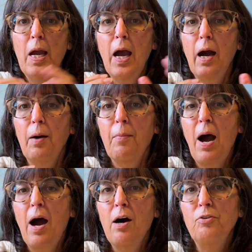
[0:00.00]

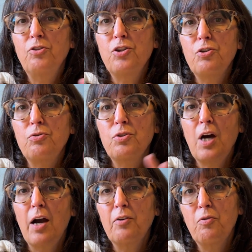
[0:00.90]
how to
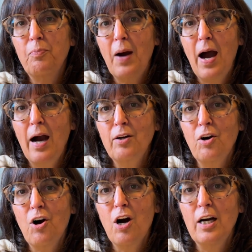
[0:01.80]
dial back
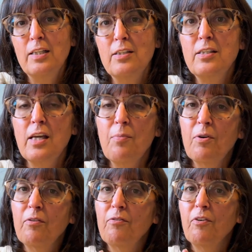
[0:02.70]
on some
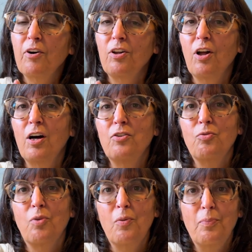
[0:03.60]
of Claude's
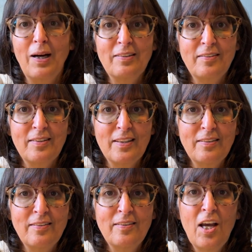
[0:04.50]

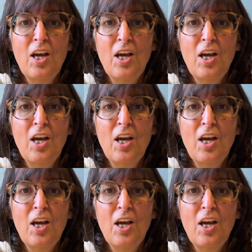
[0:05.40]
robustness